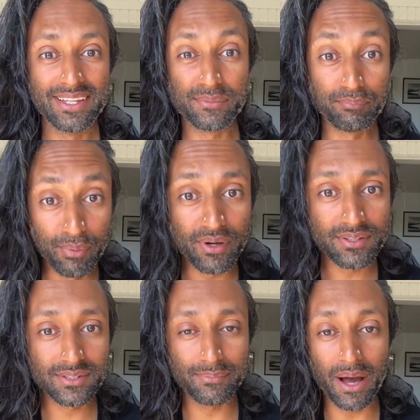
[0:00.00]
There's
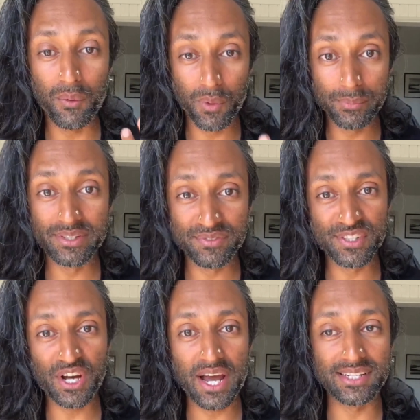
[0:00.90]
books about women's
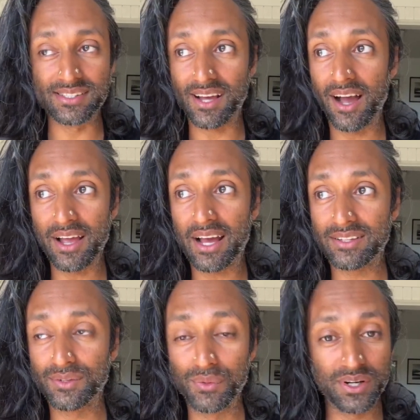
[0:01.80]
vaginas. I
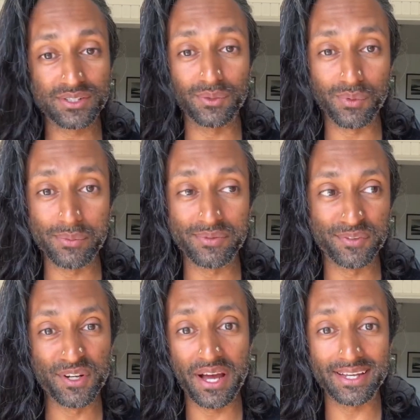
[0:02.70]
had to worship women
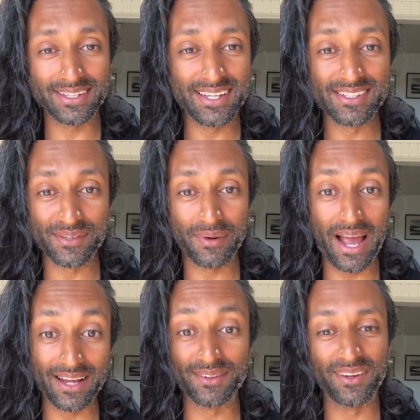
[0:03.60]
for 9 years of my
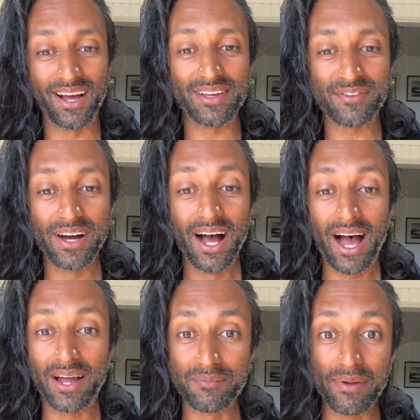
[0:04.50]
adult life
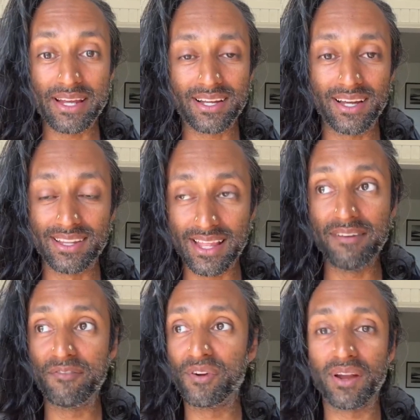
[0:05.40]
and make
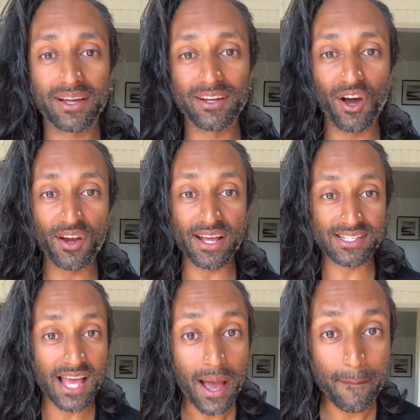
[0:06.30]
them feel like a
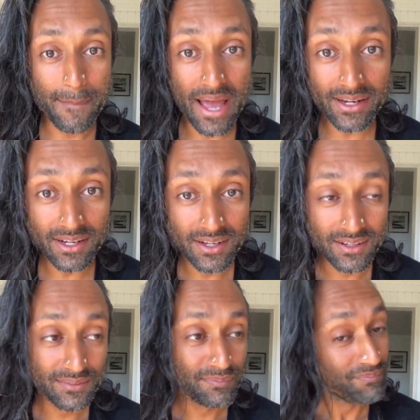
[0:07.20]
goddess. Men,
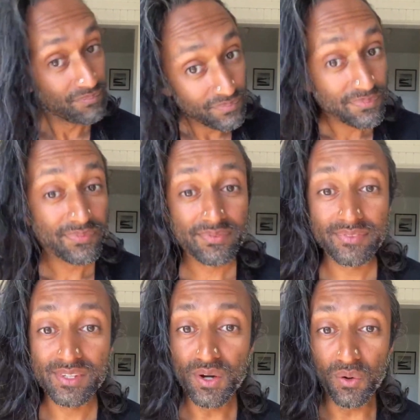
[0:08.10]

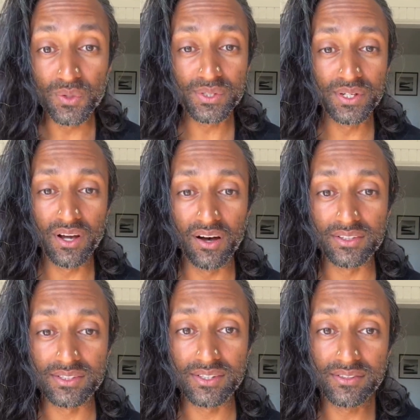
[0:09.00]
you're also
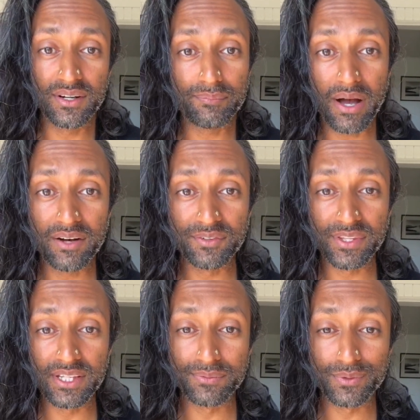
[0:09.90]
gods. You've got powerful
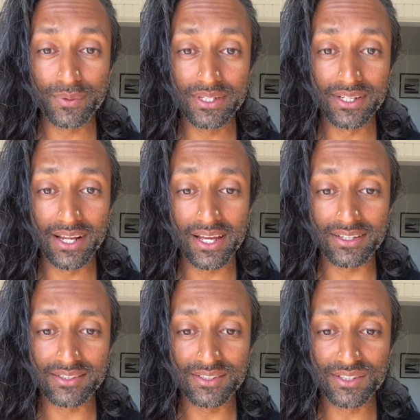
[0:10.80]
things between your
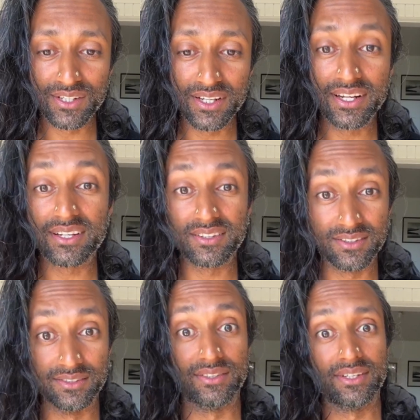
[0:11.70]
legs. You should learn how to
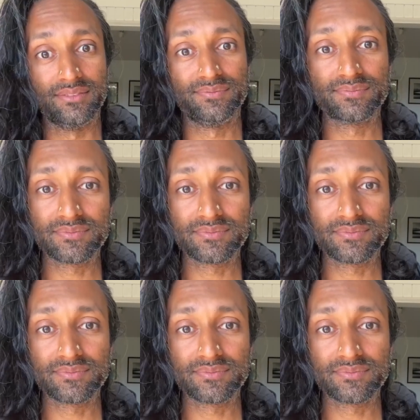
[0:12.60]
use it.